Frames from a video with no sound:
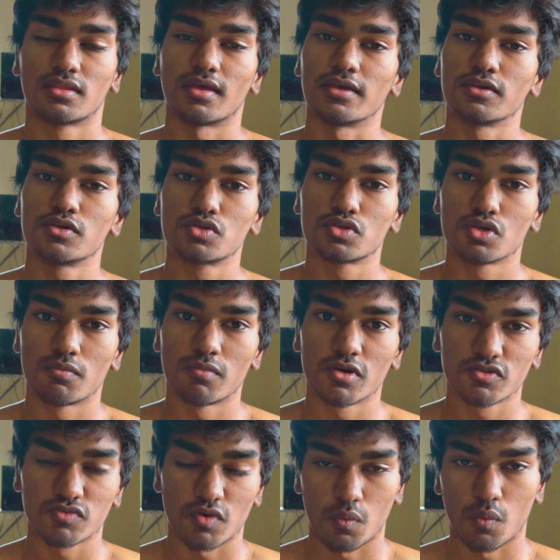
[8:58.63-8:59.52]
Thank you so
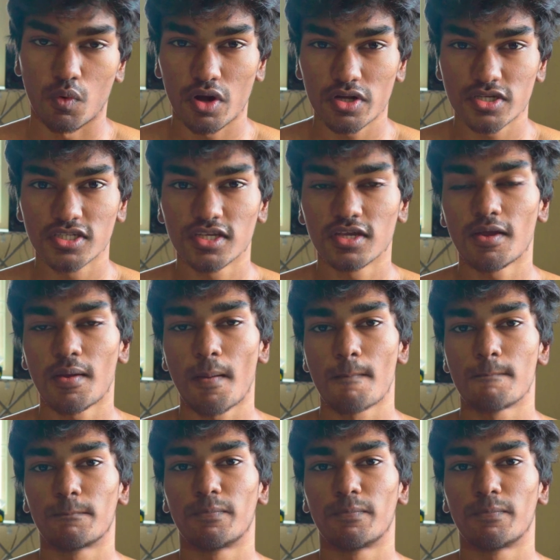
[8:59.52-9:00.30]
much for watching.